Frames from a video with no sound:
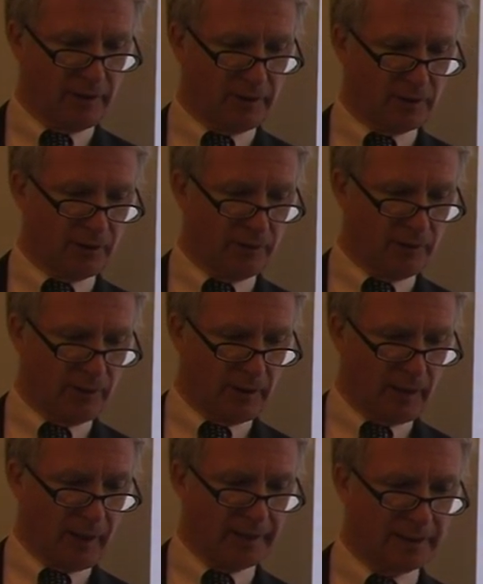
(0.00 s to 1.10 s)
to
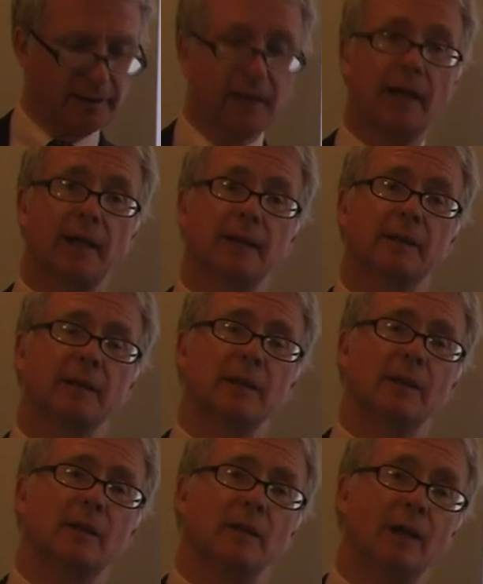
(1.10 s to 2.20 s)
understand
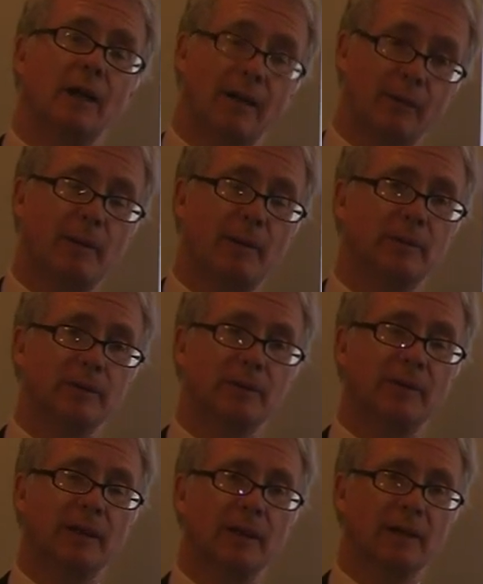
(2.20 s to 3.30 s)
other people's
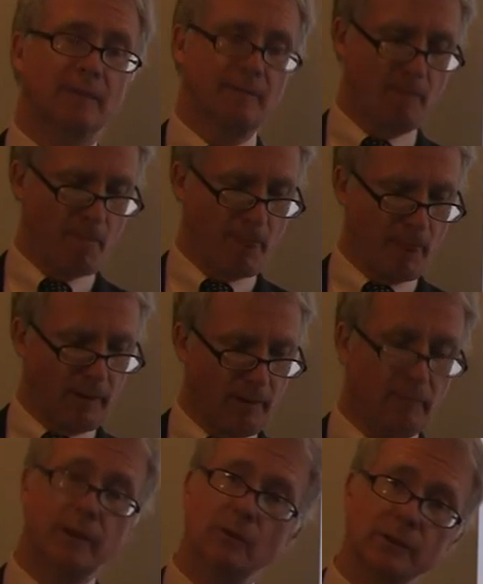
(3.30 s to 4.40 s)
thinking,
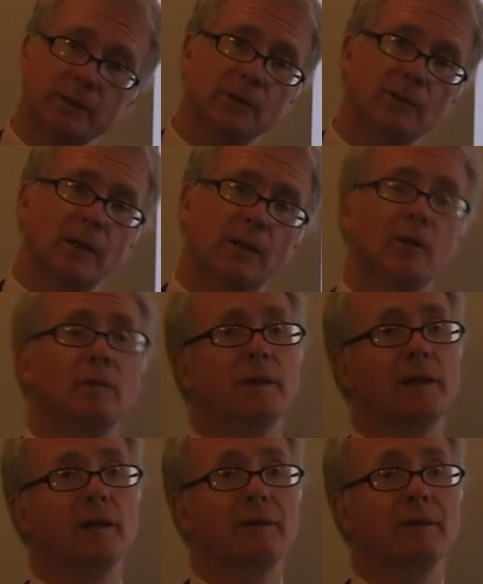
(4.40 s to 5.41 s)
but also it could be of